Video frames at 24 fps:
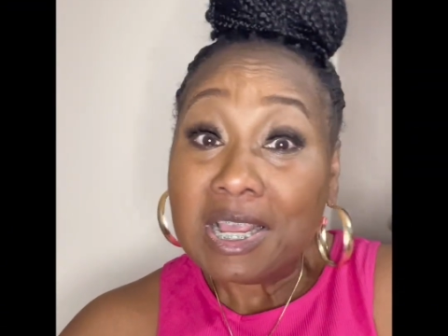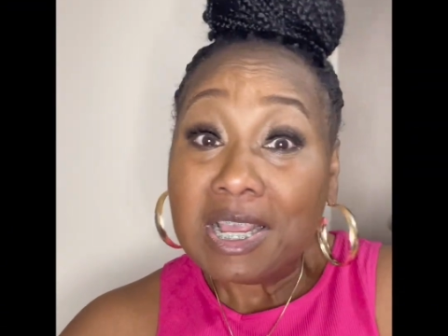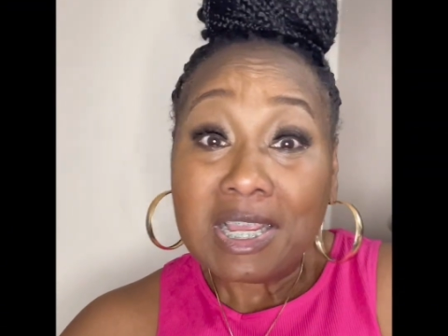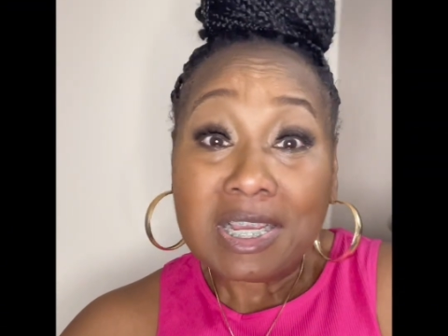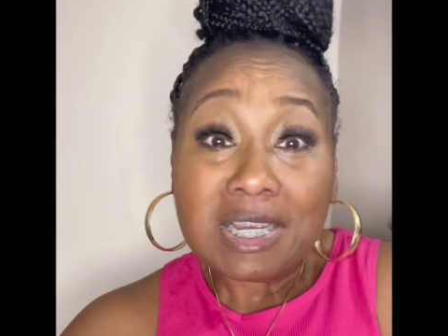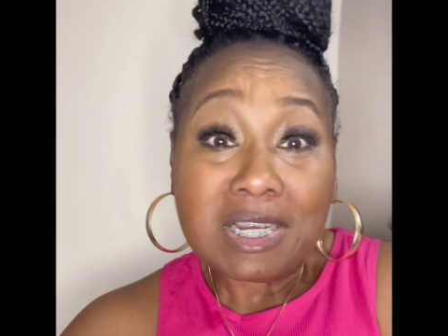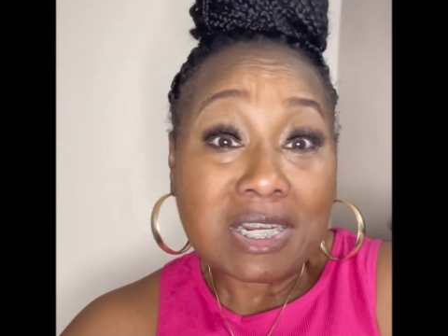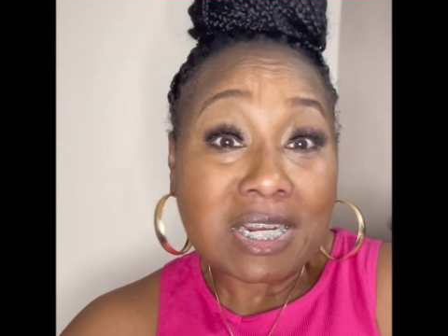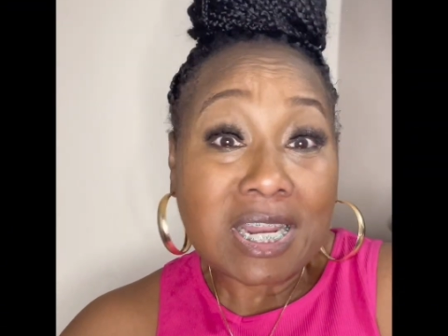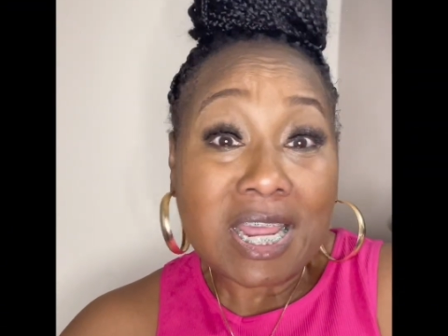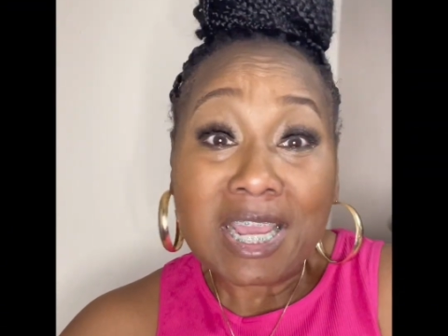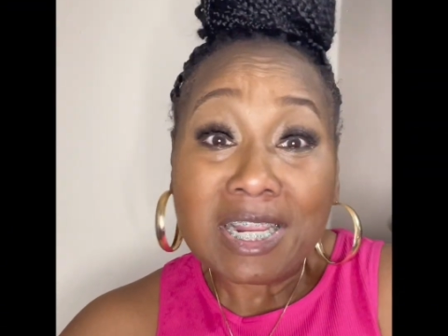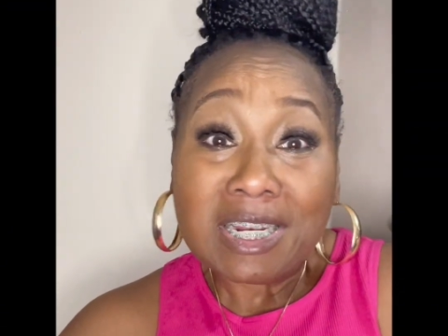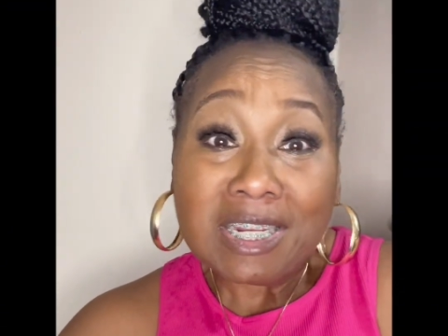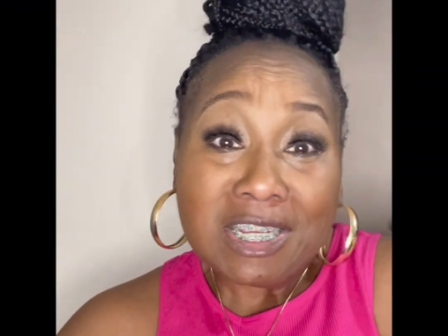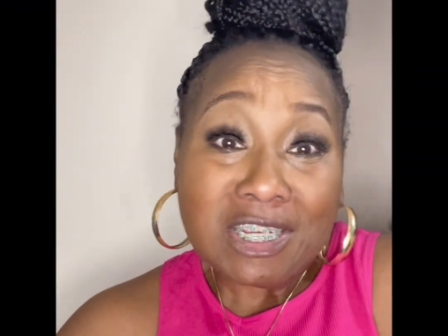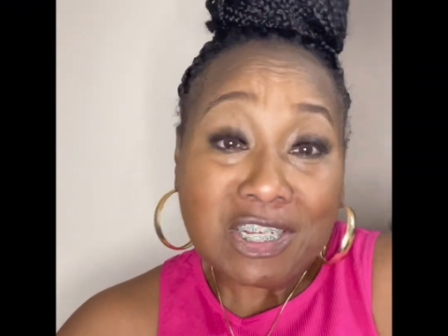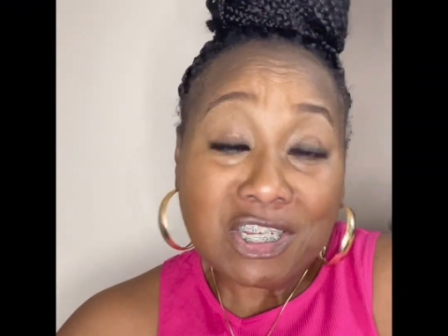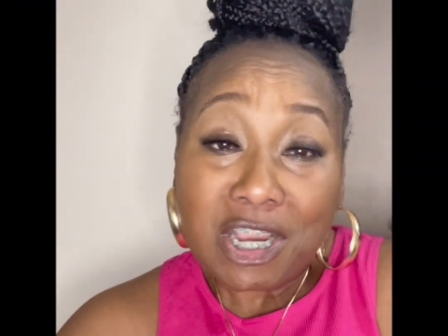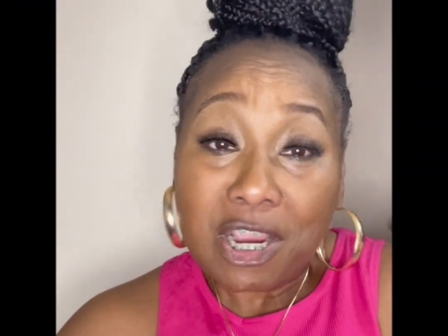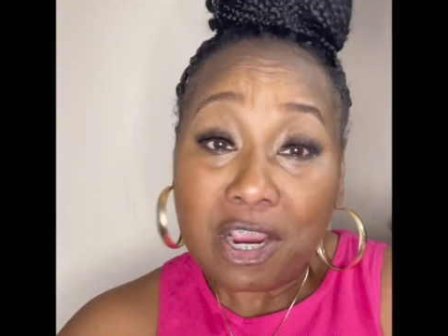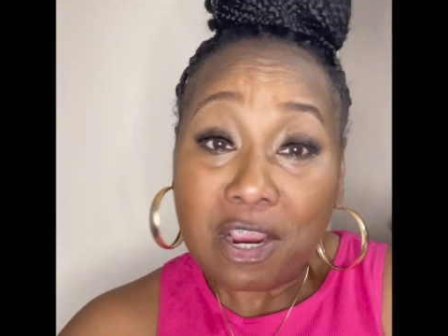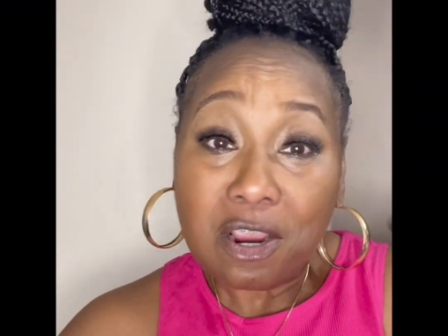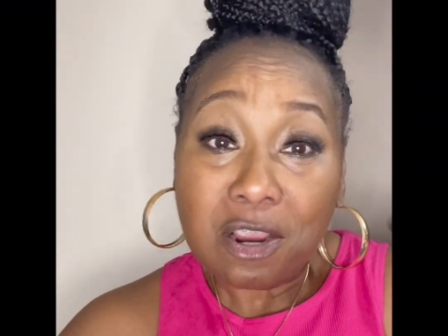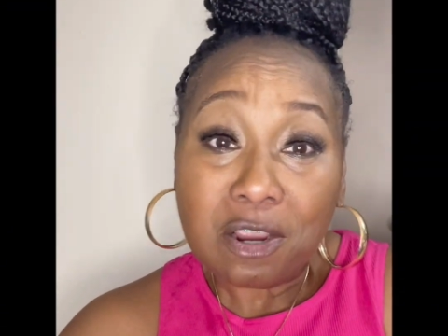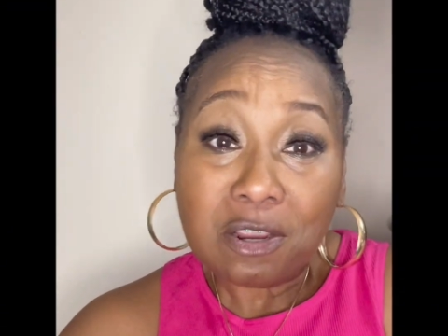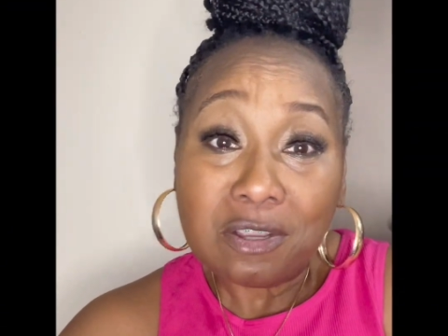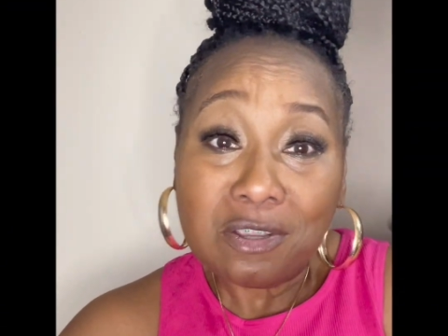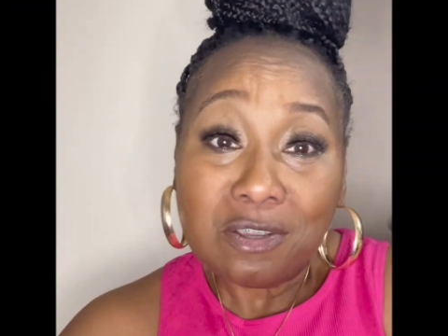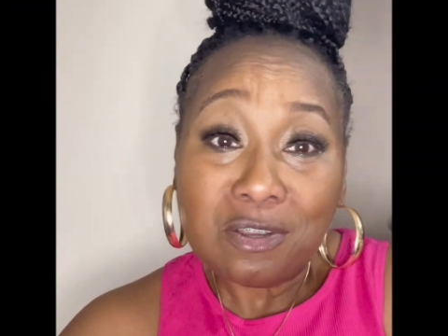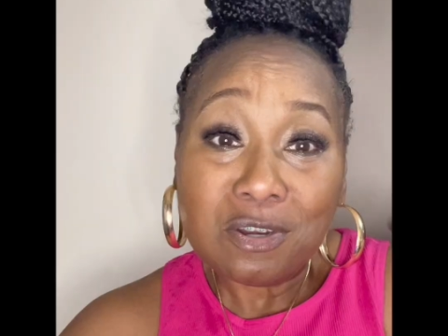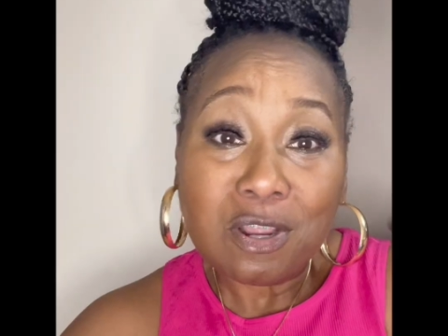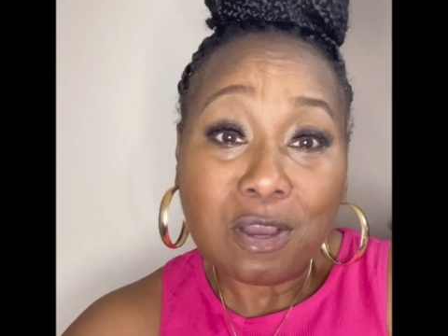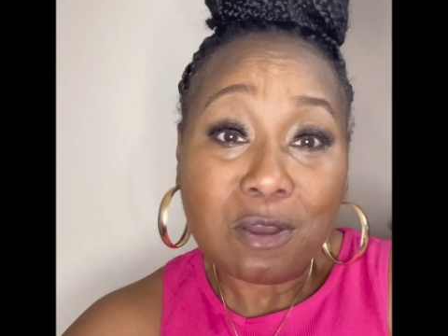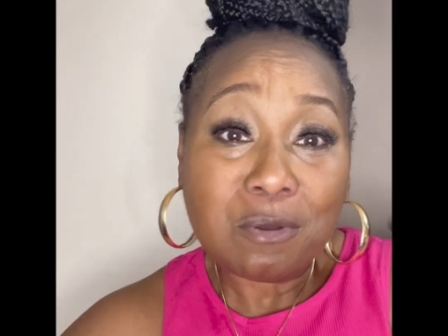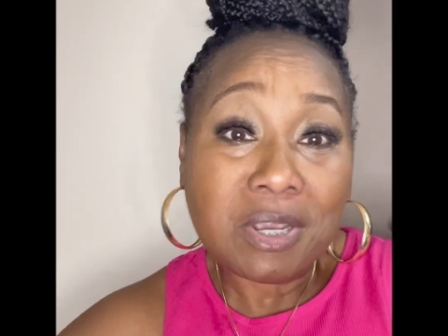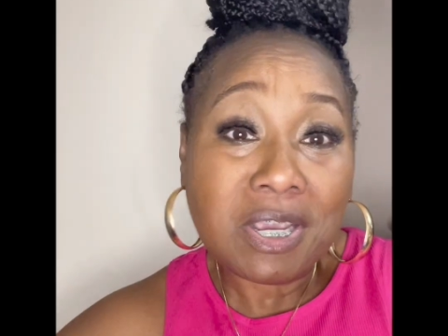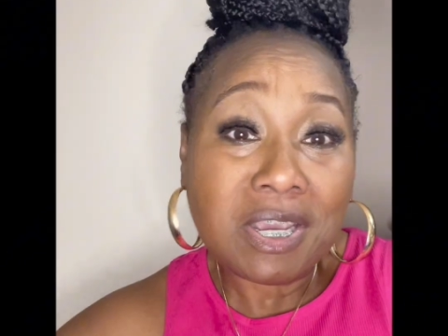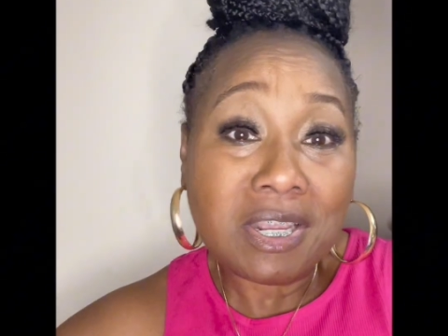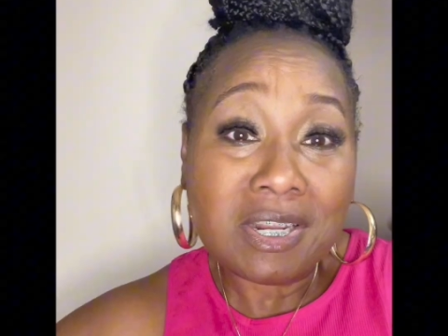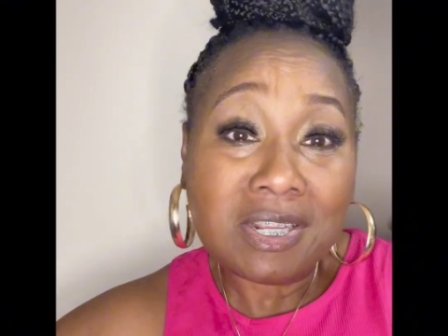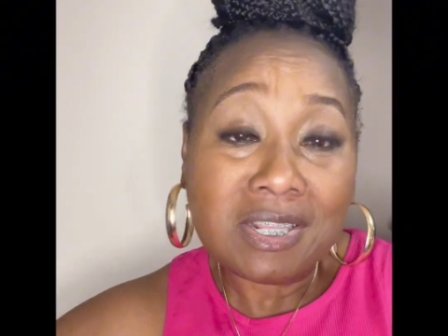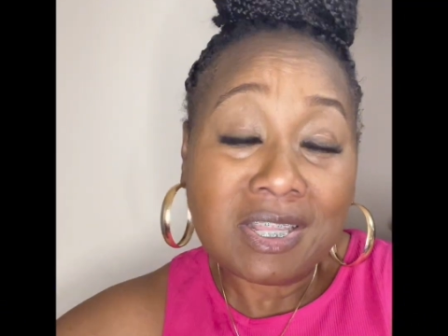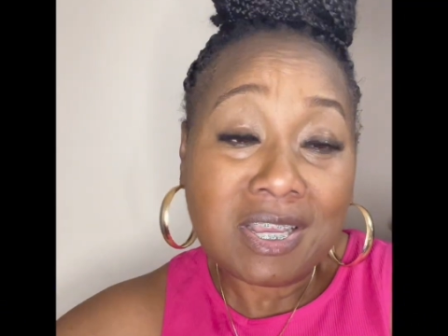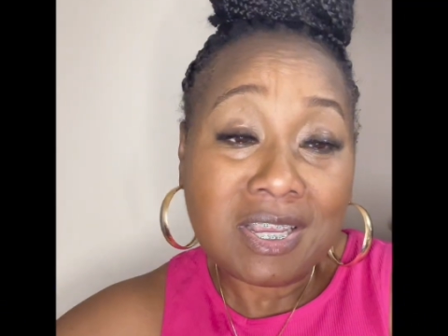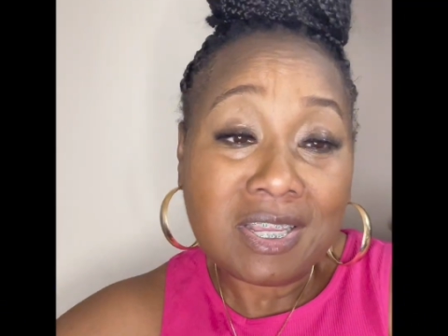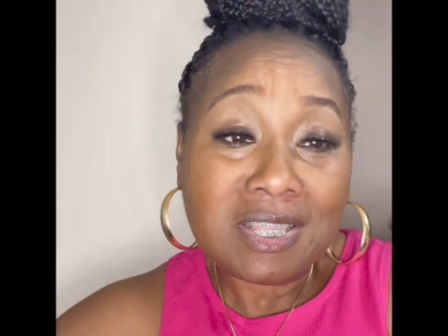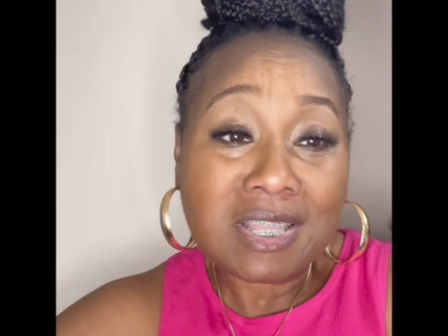gladly share,
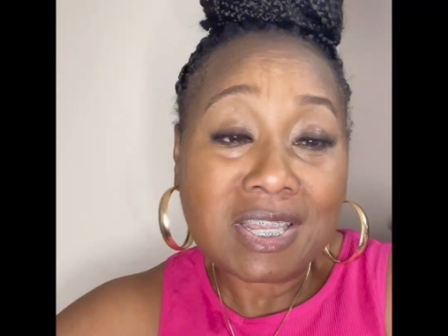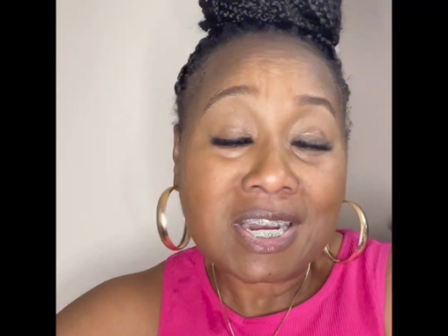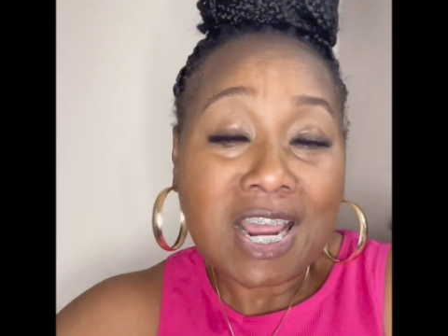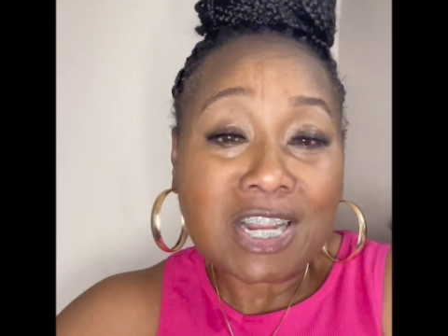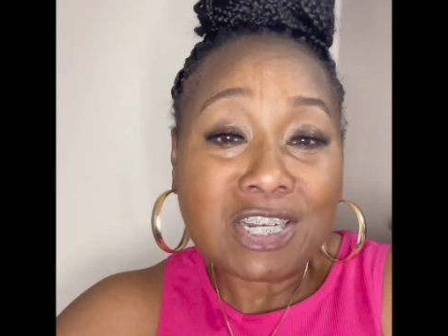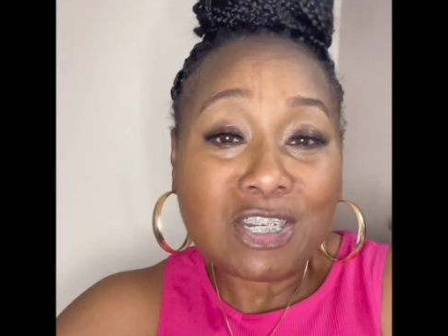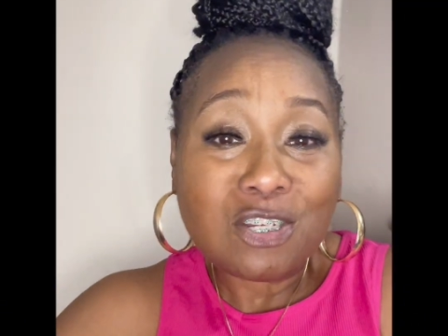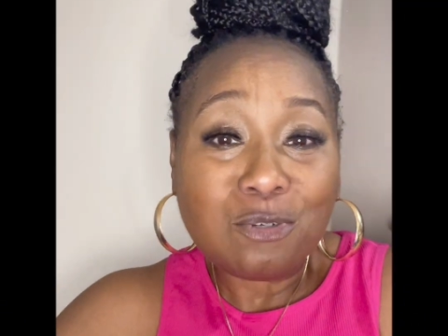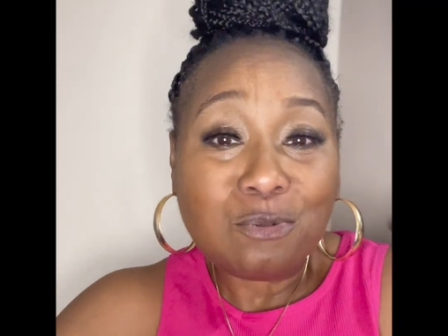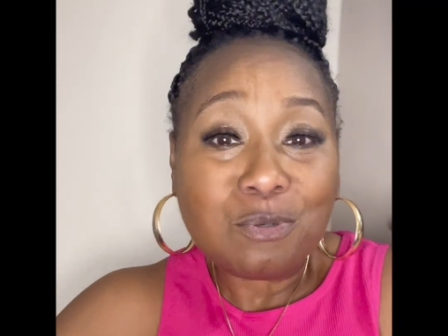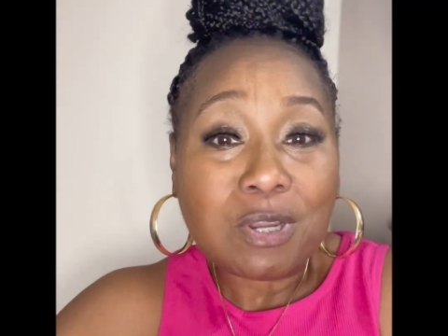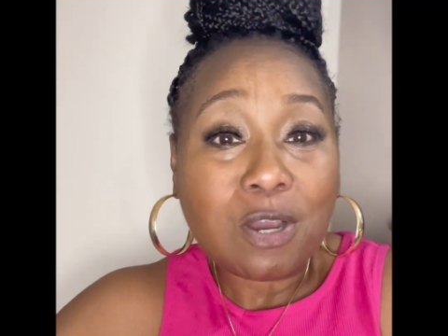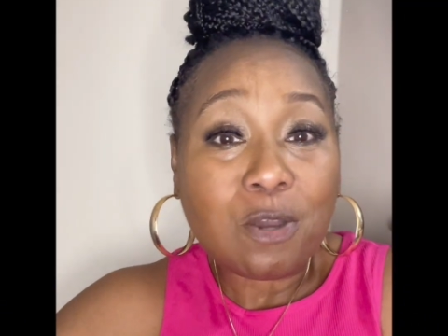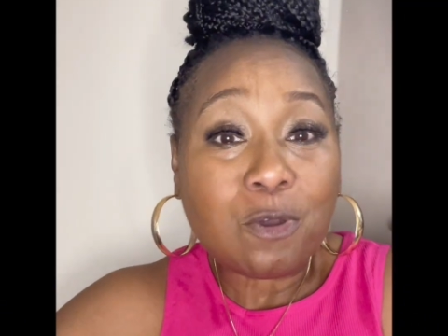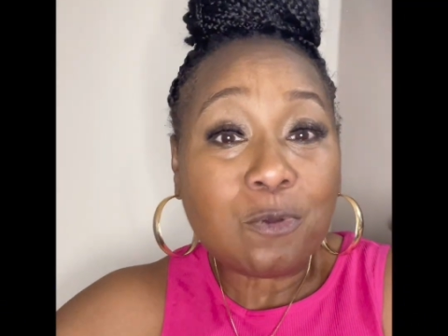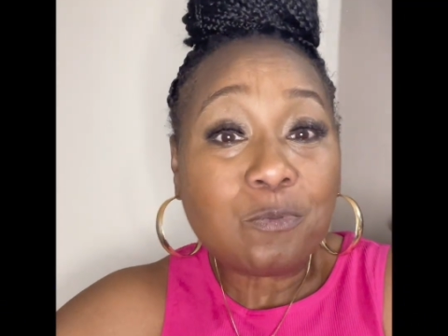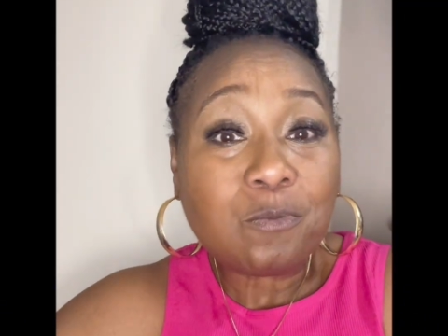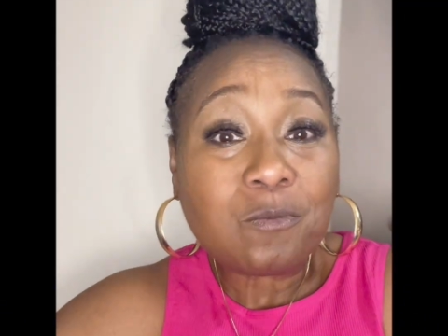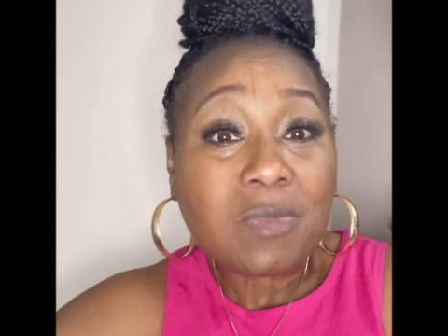anything that I do know.